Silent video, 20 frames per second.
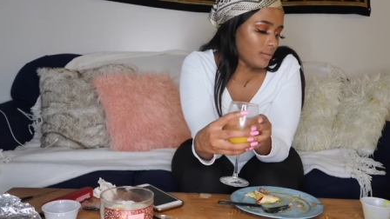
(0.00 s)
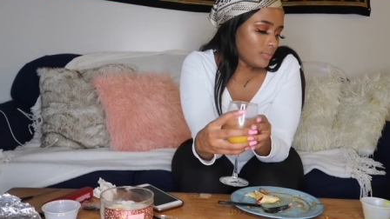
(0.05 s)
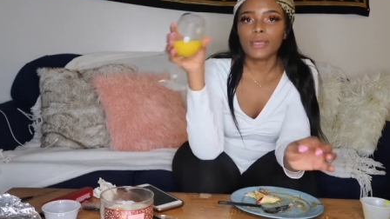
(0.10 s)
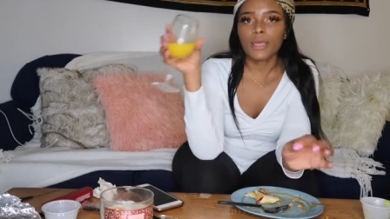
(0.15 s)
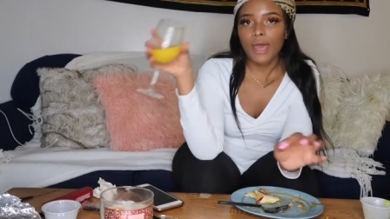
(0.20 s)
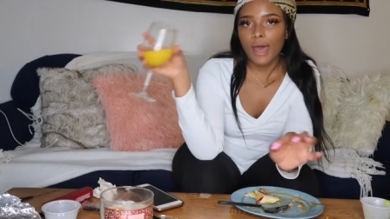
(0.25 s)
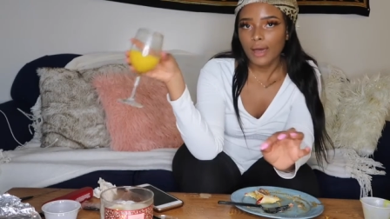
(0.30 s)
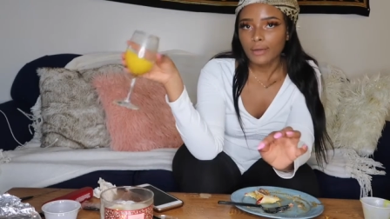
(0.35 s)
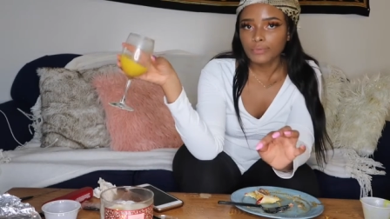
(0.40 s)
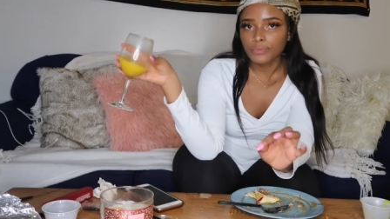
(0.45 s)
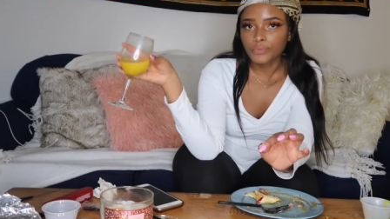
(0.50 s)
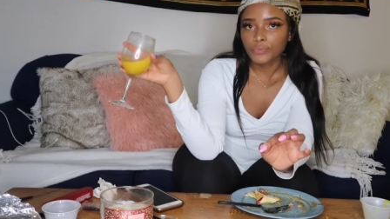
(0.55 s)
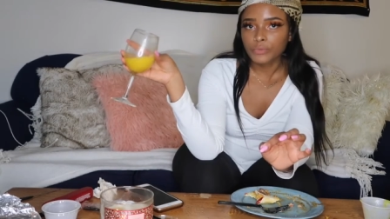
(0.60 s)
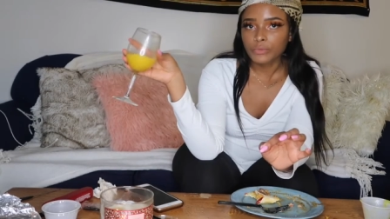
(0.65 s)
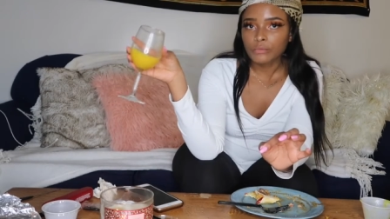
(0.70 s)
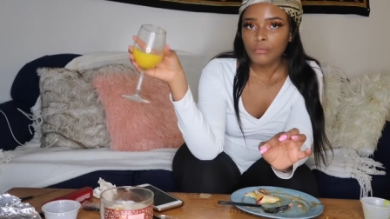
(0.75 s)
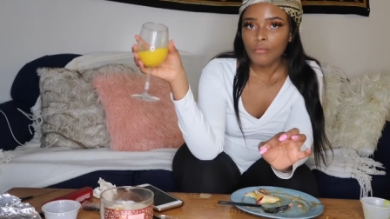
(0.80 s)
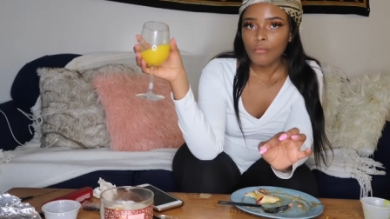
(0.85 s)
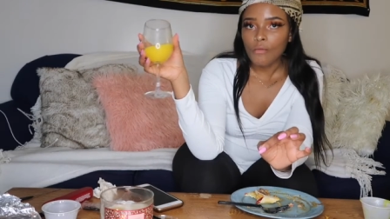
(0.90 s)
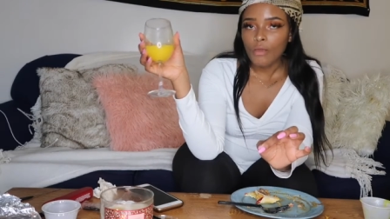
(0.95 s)
Yeah,
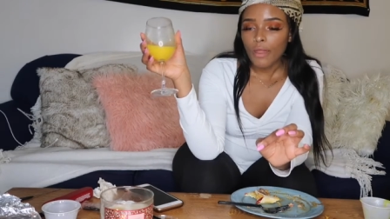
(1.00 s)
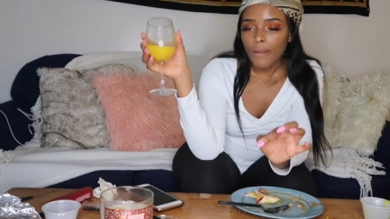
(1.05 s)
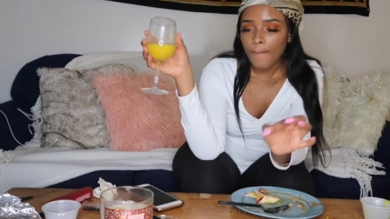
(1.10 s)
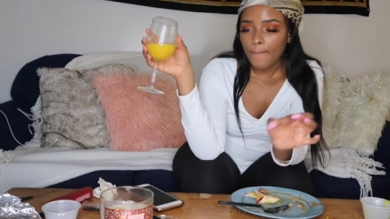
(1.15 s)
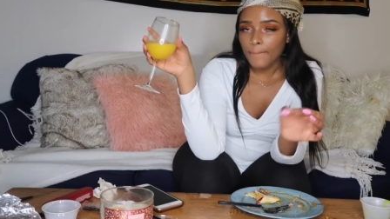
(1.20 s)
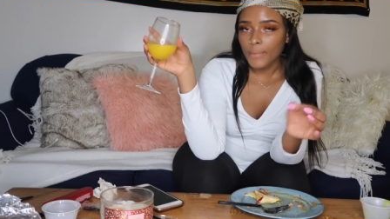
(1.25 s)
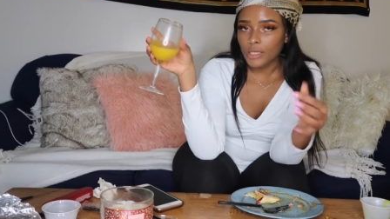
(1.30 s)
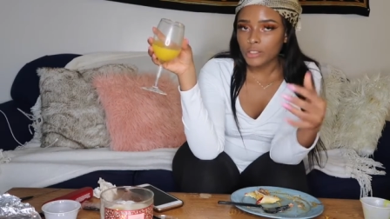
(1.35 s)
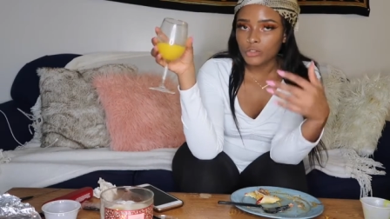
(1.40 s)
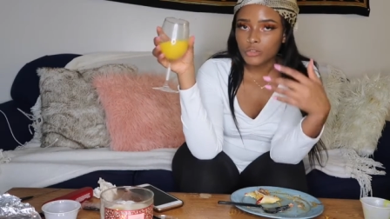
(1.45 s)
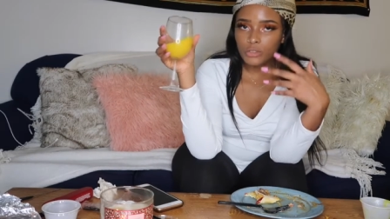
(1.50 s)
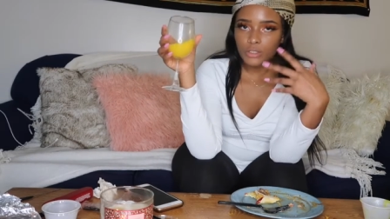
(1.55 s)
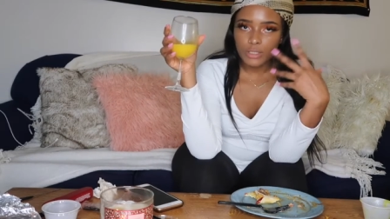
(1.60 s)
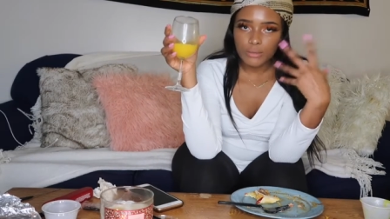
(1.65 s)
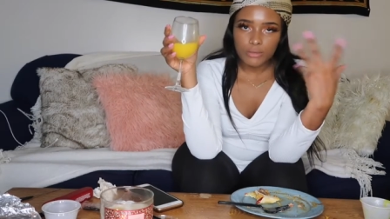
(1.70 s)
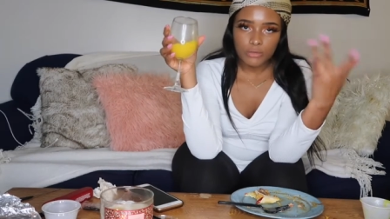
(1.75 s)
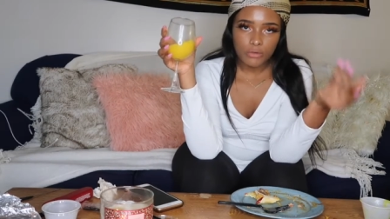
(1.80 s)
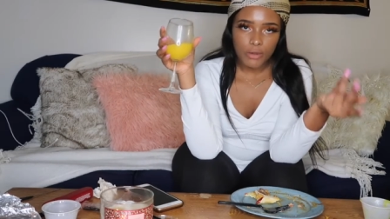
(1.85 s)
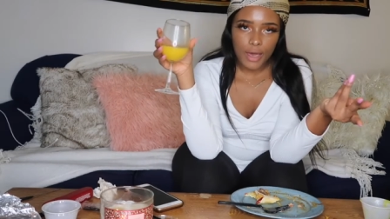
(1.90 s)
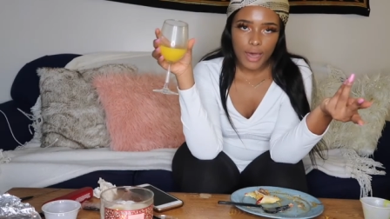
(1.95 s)
make sure to
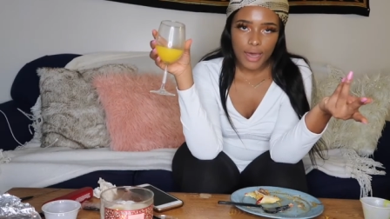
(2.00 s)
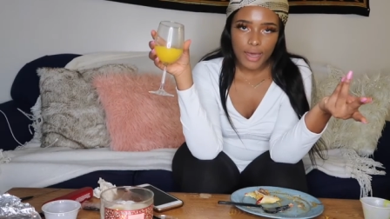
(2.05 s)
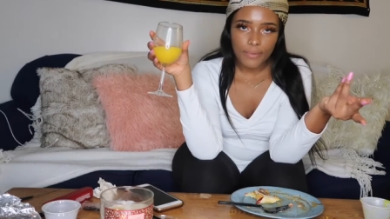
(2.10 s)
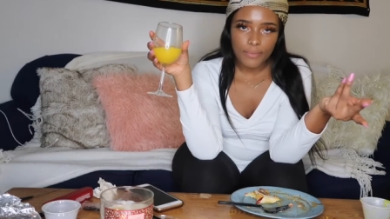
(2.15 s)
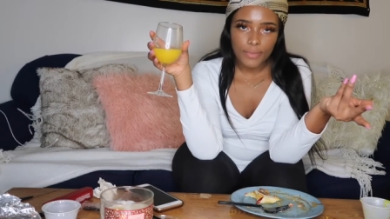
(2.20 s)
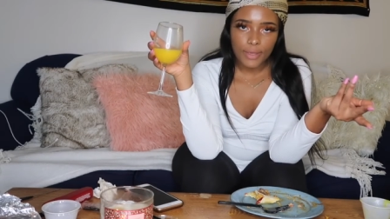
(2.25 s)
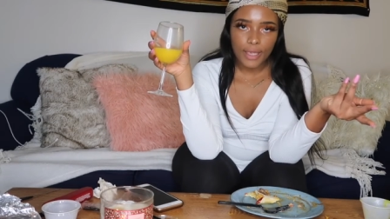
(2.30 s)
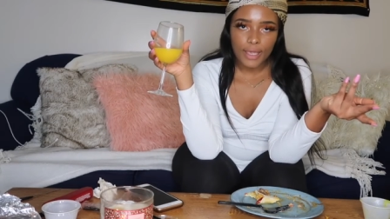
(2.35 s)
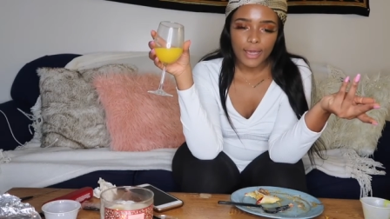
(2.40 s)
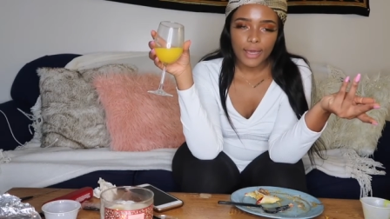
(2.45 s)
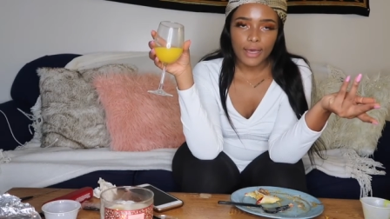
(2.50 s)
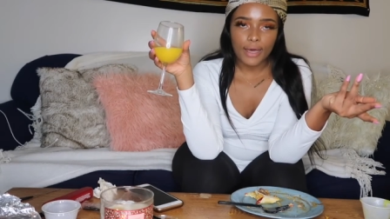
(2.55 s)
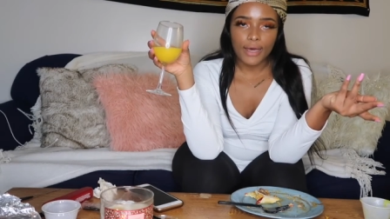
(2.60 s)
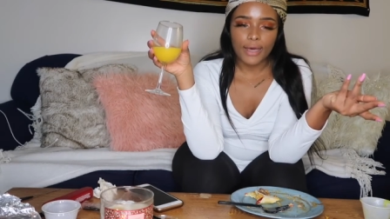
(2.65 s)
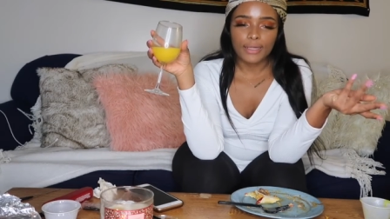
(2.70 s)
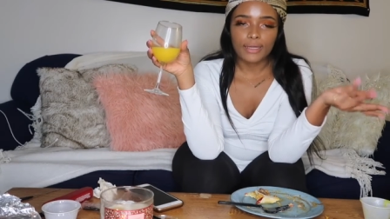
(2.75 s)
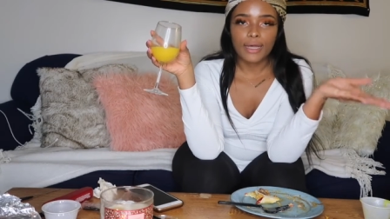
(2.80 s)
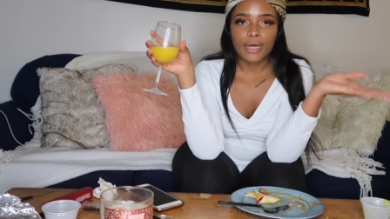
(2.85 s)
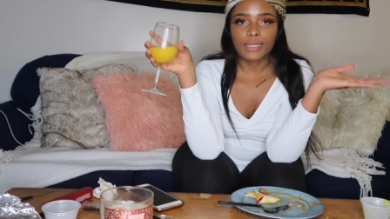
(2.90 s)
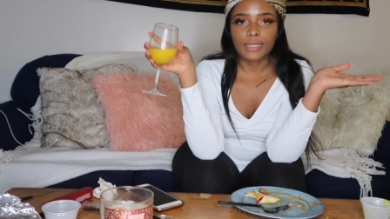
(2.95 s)
subscribe,
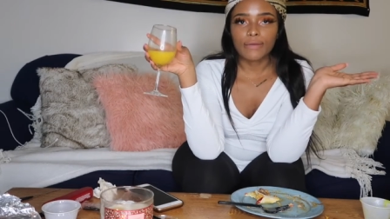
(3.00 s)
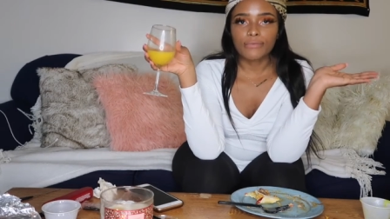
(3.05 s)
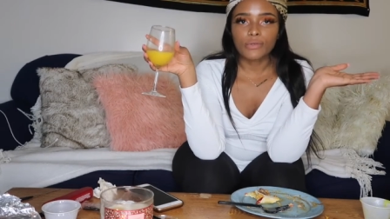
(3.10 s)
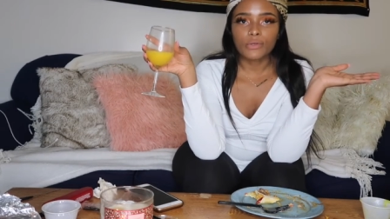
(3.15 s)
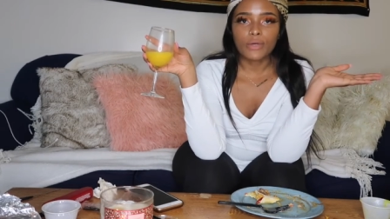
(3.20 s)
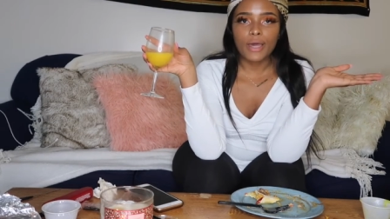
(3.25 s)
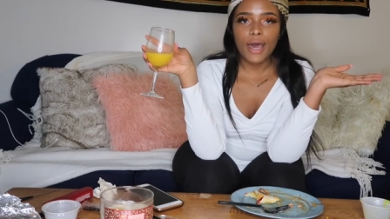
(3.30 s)
and I love you